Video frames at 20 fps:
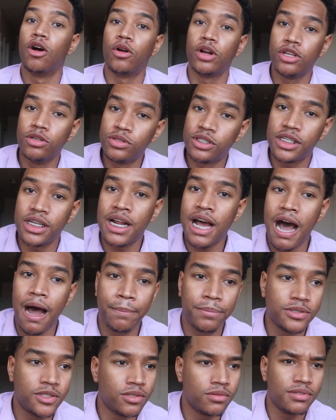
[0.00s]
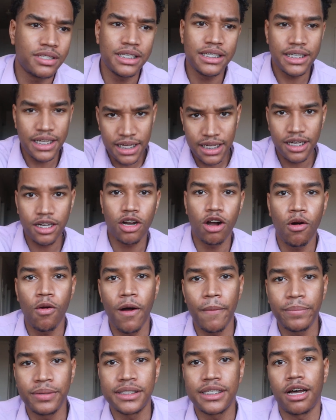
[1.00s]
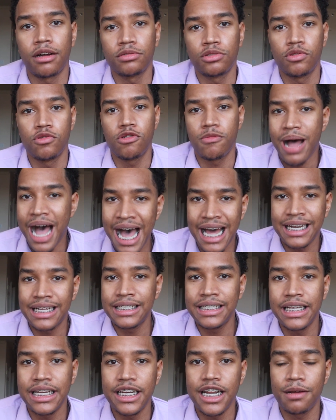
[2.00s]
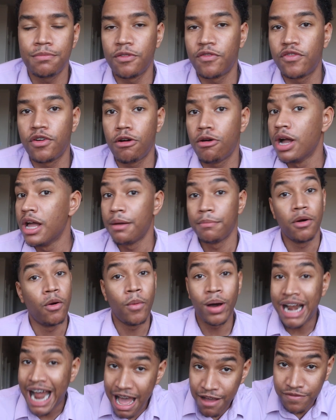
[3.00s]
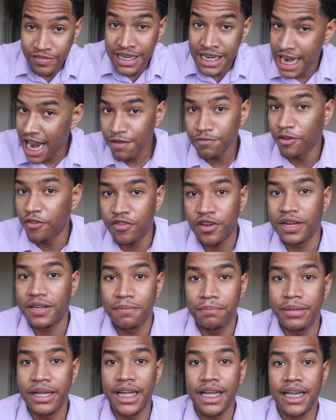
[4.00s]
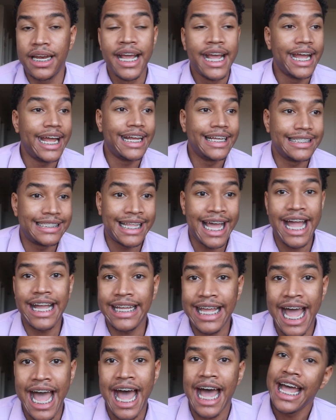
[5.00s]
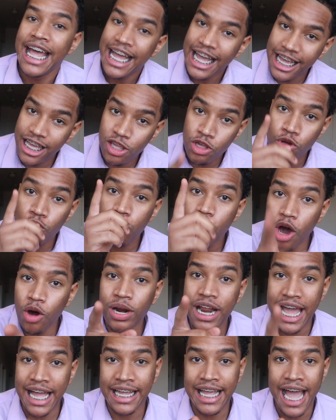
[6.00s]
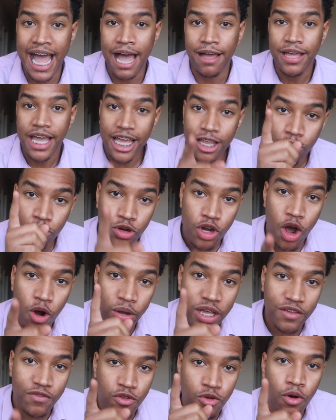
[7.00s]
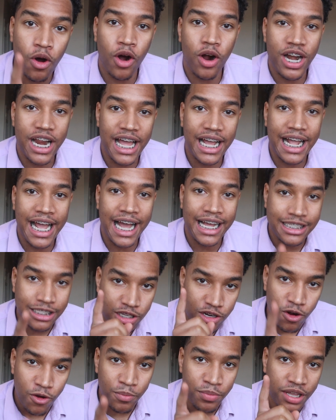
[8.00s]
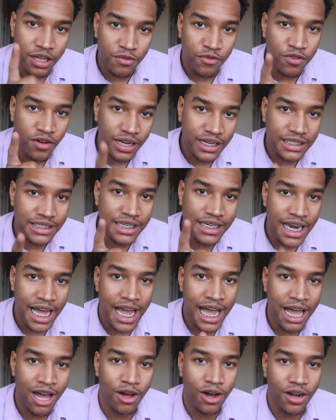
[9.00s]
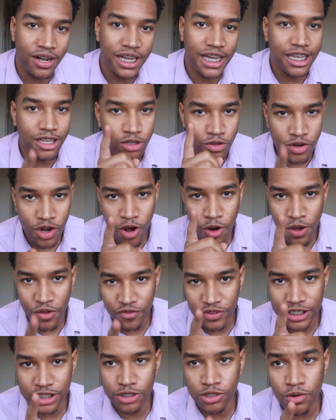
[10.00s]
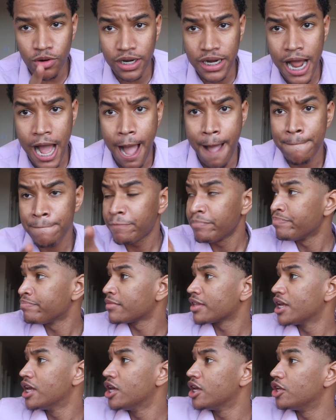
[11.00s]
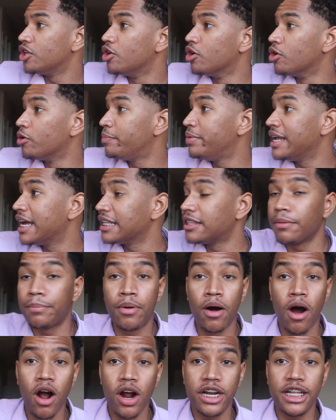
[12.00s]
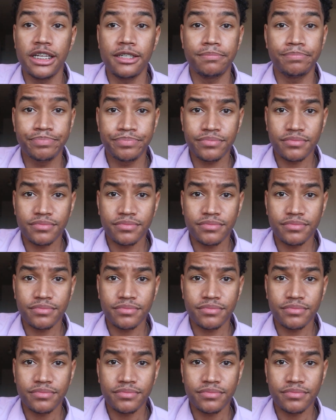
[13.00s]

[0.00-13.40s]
or you see the opportunity, yeah, go up and talk to them. I done did that before. But what I've never fucking been is that guy. And you know that guy. And you know if you are that guy. So don't be in fucking denial, okay? You know if it's you or not. You'll be at the party